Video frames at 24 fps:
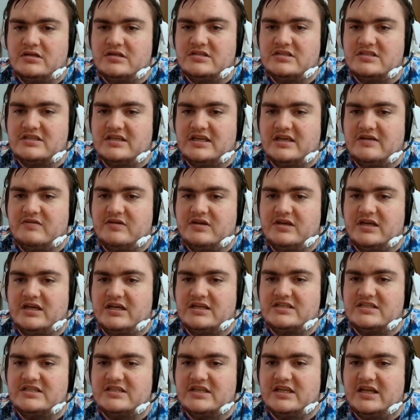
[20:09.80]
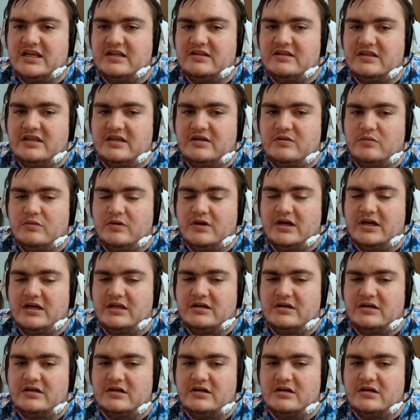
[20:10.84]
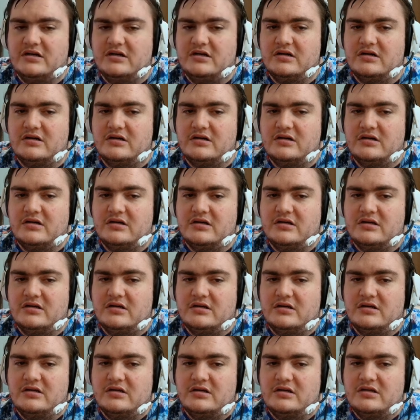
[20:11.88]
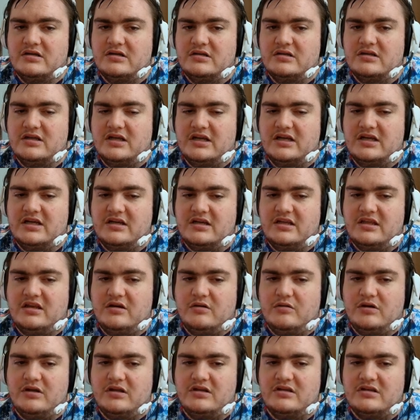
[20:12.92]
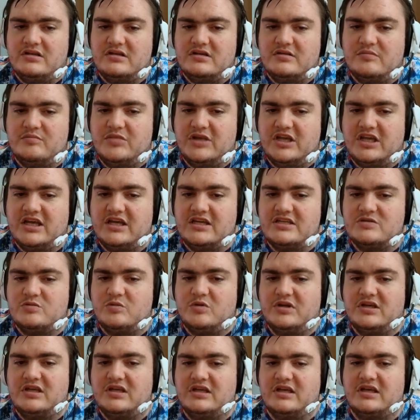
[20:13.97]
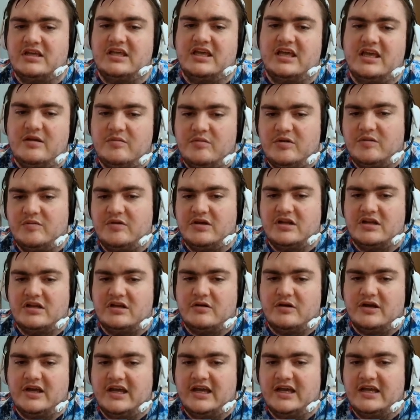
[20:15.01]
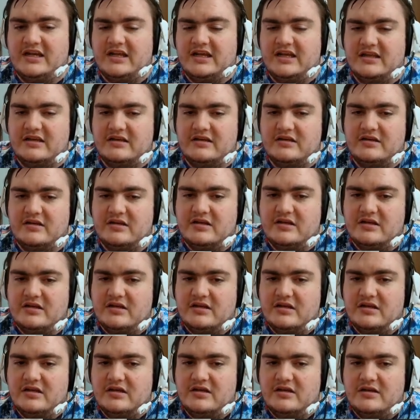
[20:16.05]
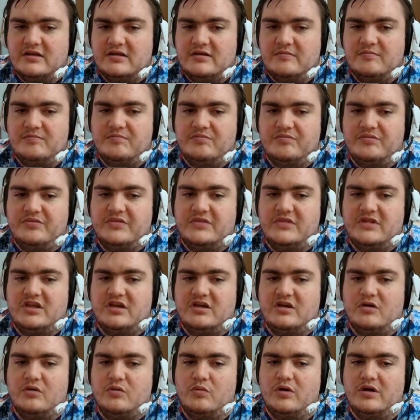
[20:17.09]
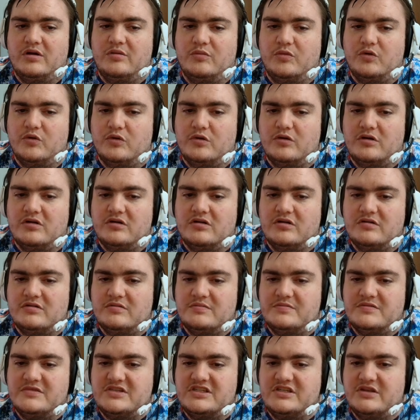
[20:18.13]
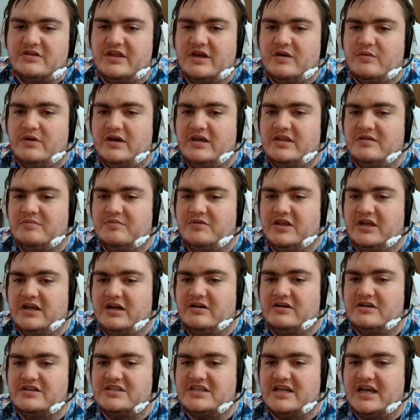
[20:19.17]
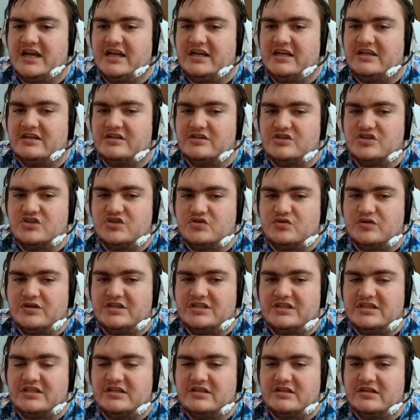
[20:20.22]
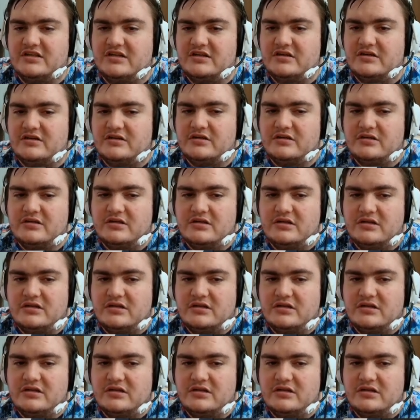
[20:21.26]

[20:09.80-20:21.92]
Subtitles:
To give it a slightly wider... you know what? Because we're making a game, I'm going to go ahead and go one more. So that way the player is kind of constricted a little.